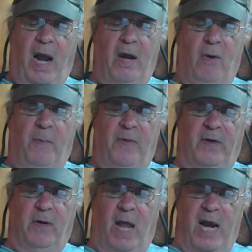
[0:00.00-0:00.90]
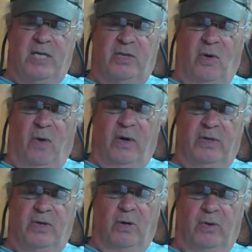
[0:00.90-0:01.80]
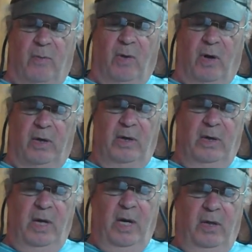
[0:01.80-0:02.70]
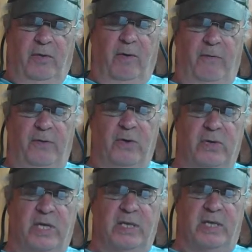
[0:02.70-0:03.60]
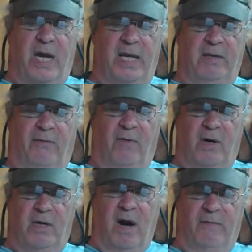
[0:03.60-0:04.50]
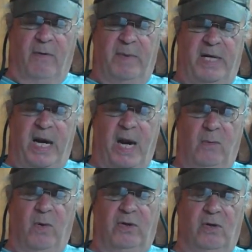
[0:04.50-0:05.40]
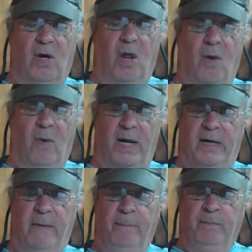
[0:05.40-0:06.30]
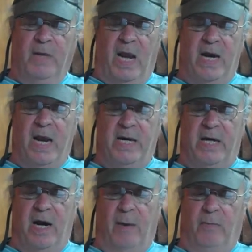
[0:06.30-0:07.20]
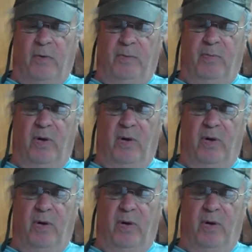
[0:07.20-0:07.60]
I opened the glass door and took the book. The reviews inside the front cover began with glowing and ended up with